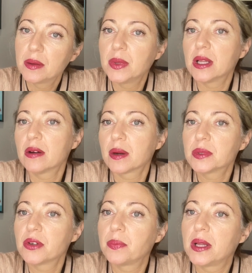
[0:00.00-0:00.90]

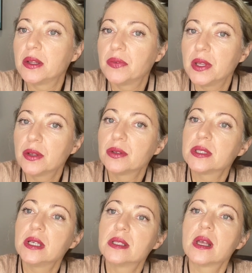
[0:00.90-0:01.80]
milligrams of polyphenols
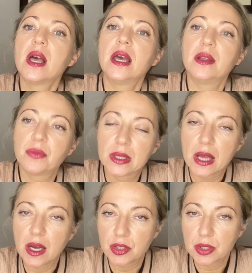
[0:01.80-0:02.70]
is in
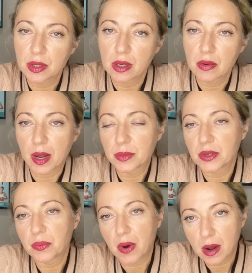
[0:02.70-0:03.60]
100 grams
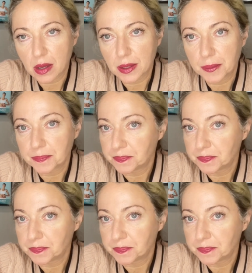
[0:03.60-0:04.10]
of broccoli.